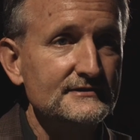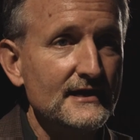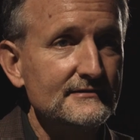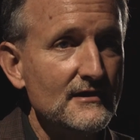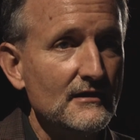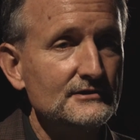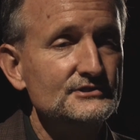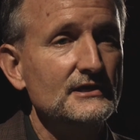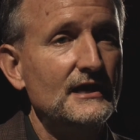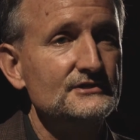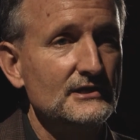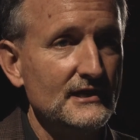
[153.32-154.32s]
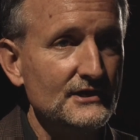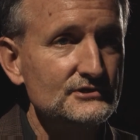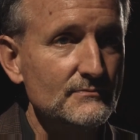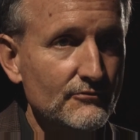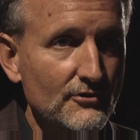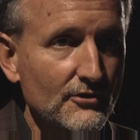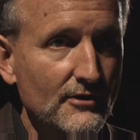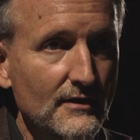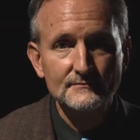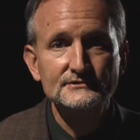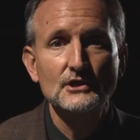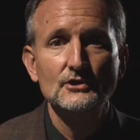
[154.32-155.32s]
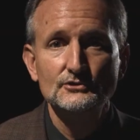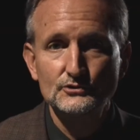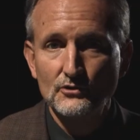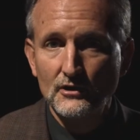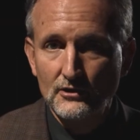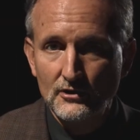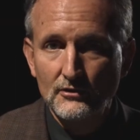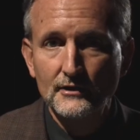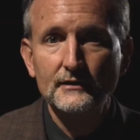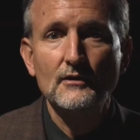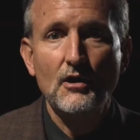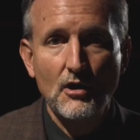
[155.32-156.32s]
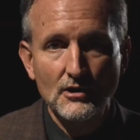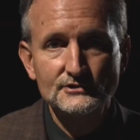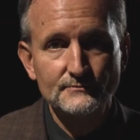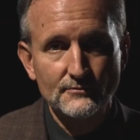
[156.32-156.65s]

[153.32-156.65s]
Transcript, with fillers: technology education programs to our current arts